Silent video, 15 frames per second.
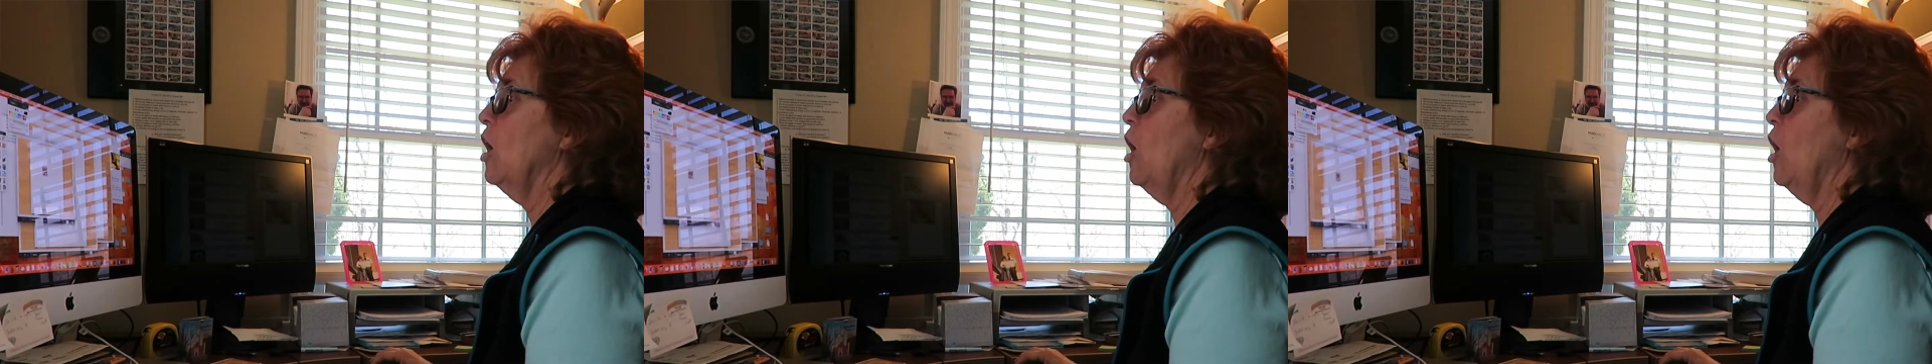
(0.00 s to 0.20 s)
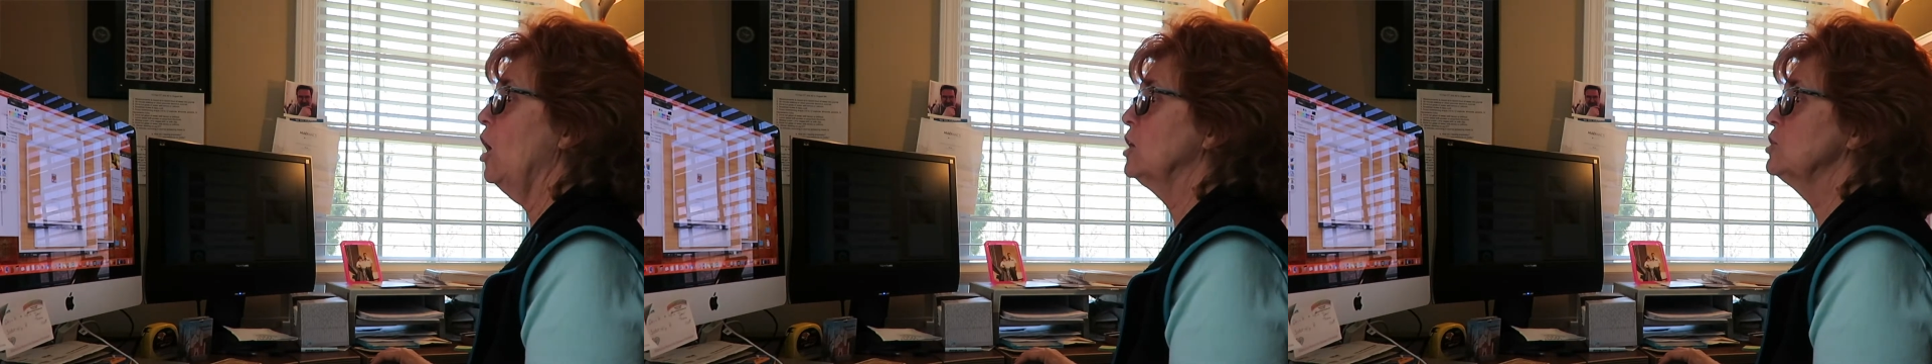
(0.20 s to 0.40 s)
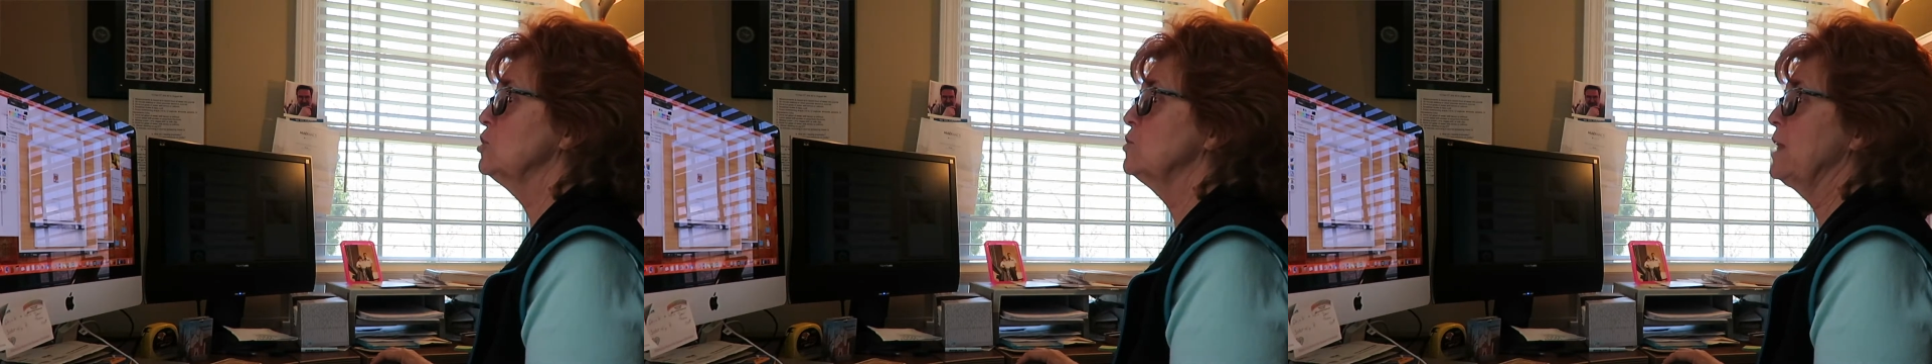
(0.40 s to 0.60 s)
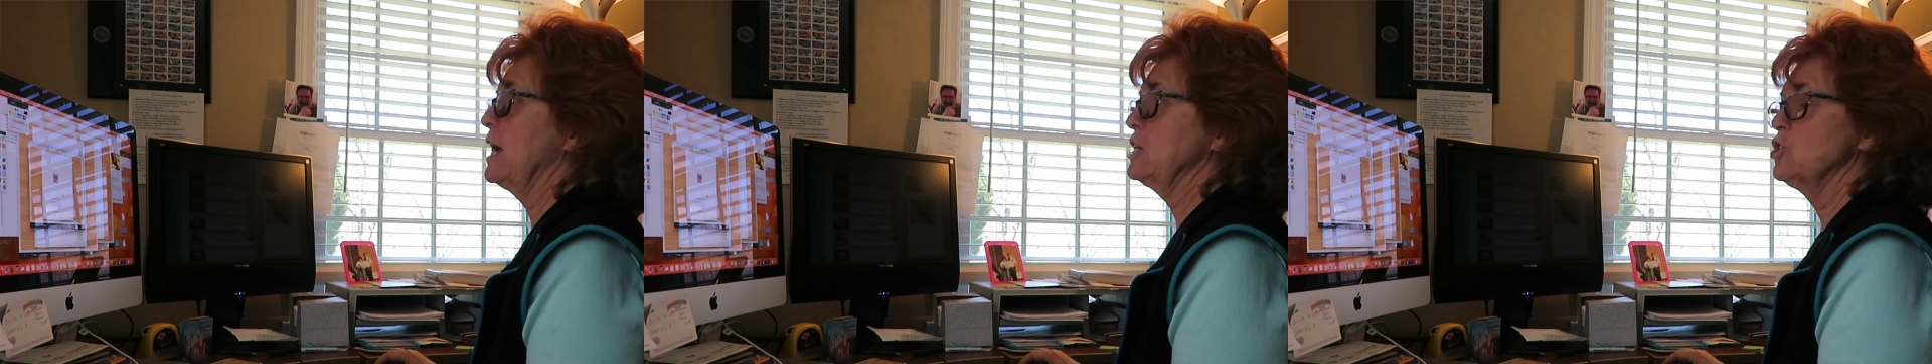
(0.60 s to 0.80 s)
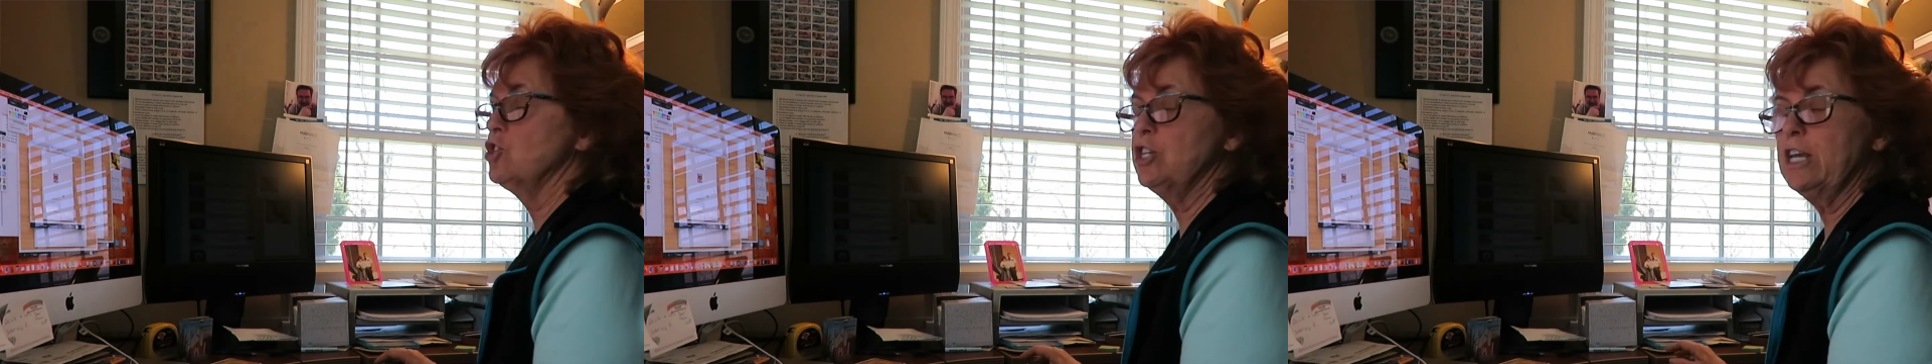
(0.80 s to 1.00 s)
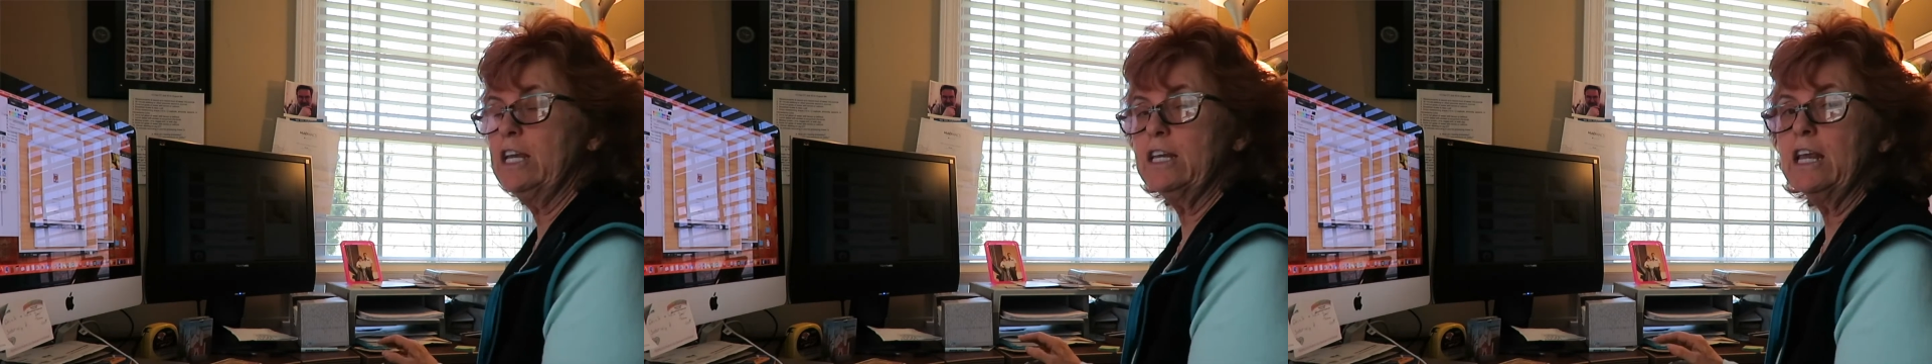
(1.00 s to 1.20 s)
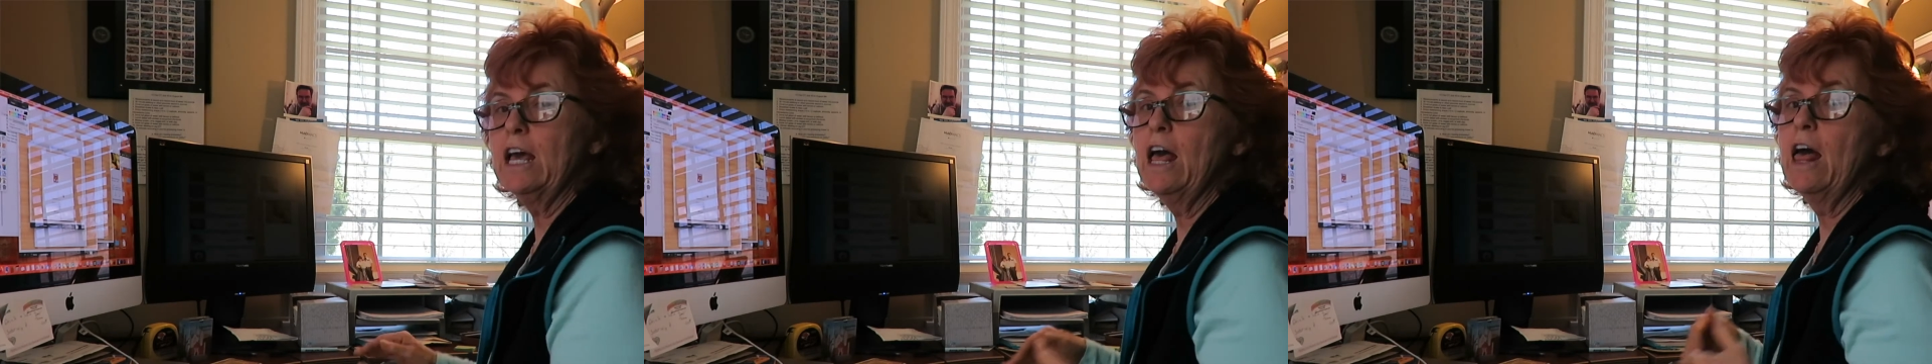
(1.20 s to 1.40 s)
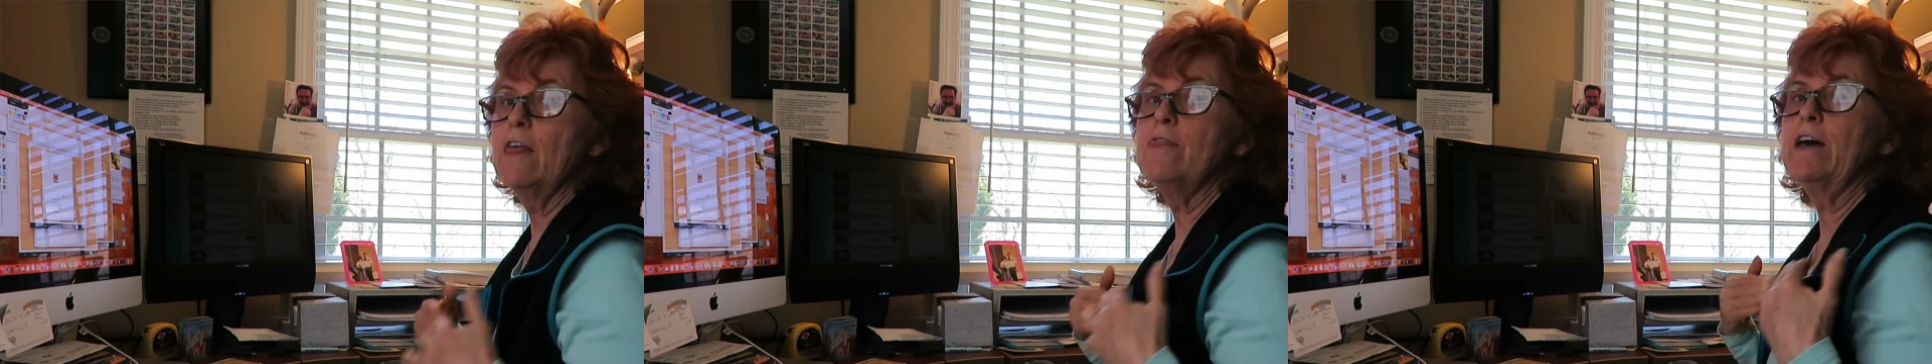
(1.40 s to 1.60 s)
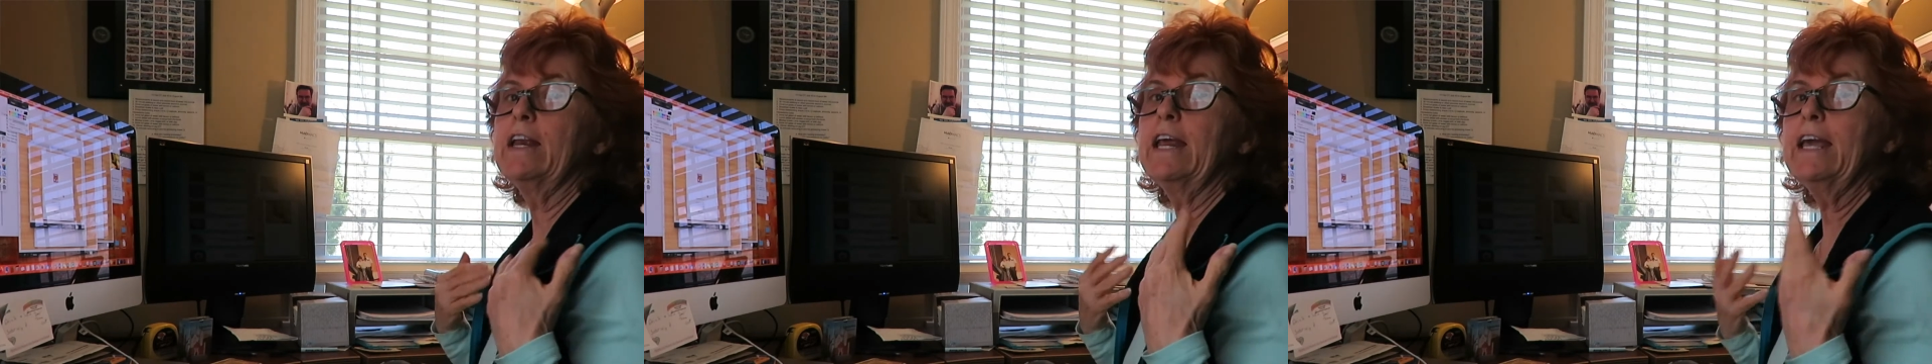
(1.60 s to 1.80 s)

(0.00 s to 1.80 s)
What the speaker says: onto that sheet that,